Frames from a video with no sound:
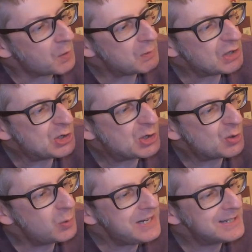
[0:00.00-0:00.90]
with this
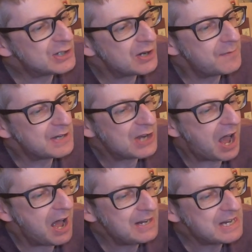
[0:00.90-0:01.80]
sweetness of this
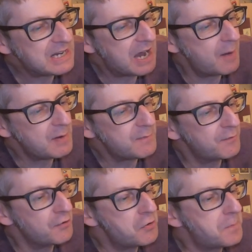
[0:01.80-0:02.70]
honey coming
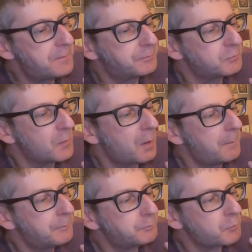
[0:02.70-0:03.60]
through.
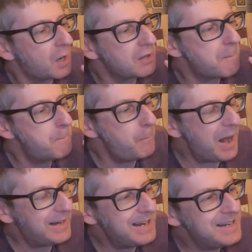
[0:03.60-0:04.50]
The
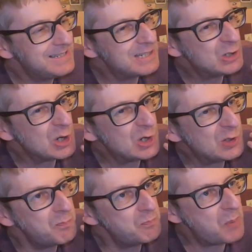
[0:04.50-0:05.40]
back end
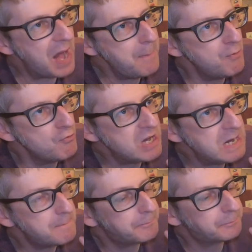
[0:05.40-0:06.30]
is peppery